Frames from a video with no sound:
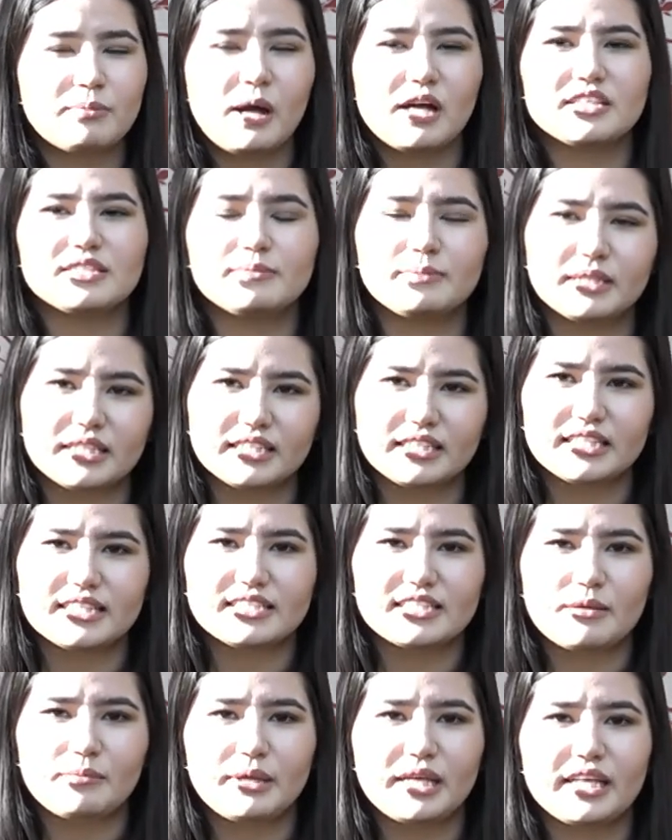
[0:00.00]
possibilities
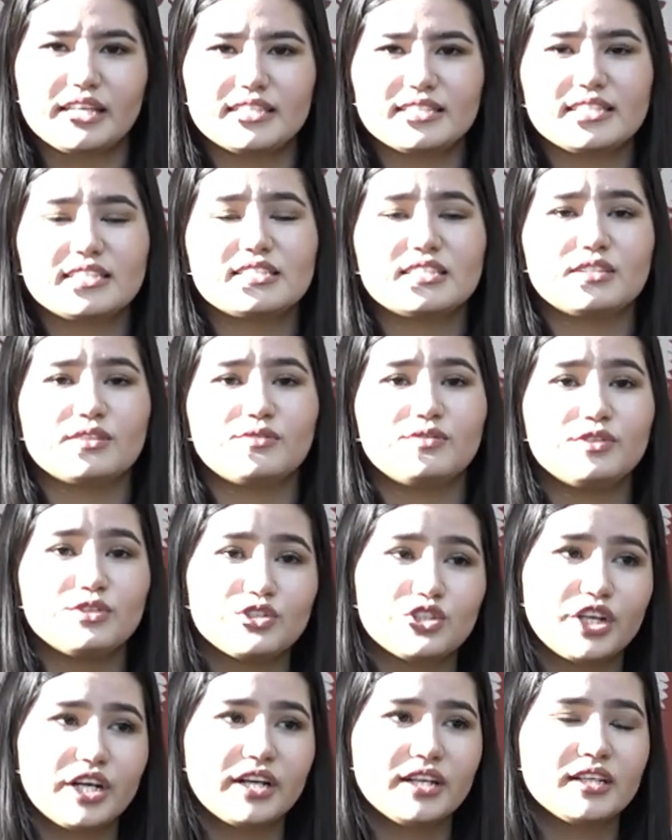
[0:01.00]
that may exist in the
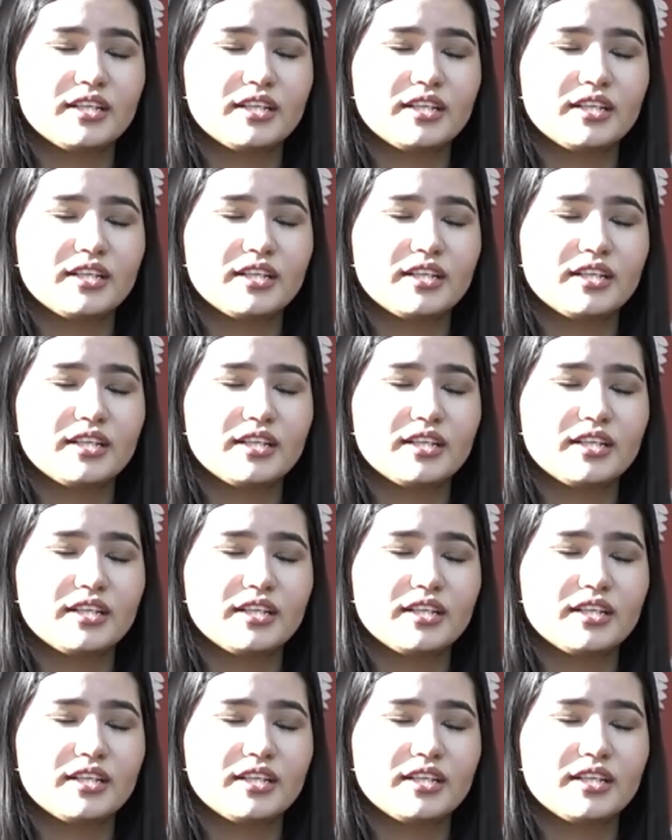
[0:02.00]
future.